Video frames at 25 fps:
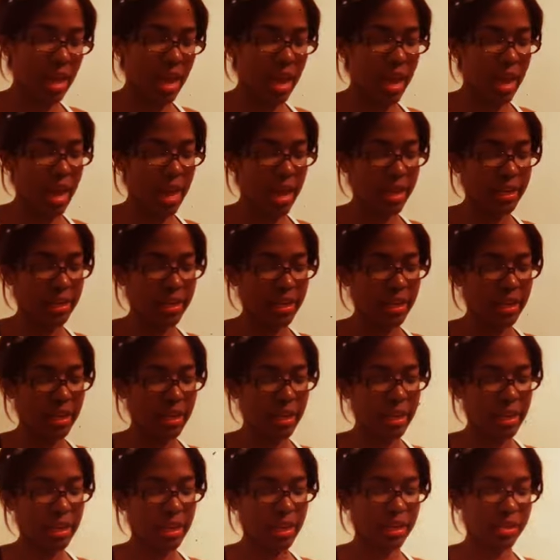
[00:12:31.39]
and
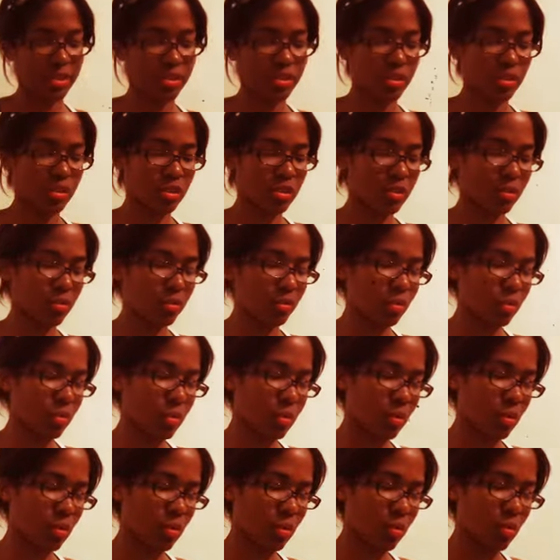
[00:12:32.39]
he enters the
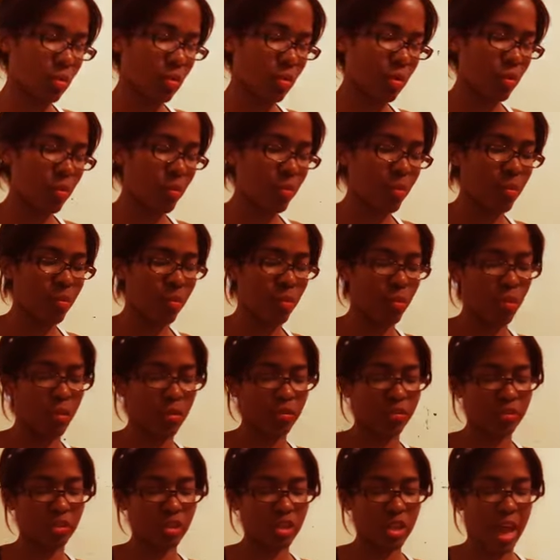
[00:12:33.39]
room
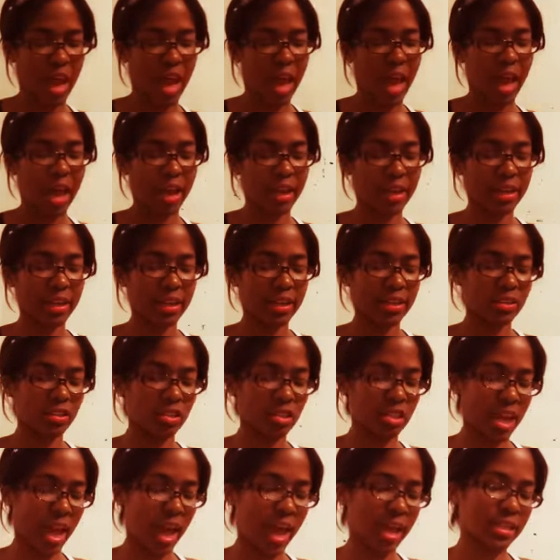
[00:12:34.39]
with Jack
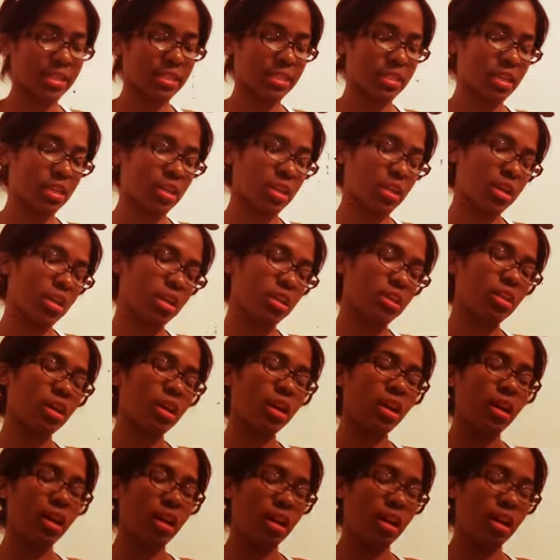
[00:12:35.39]
and Jackson and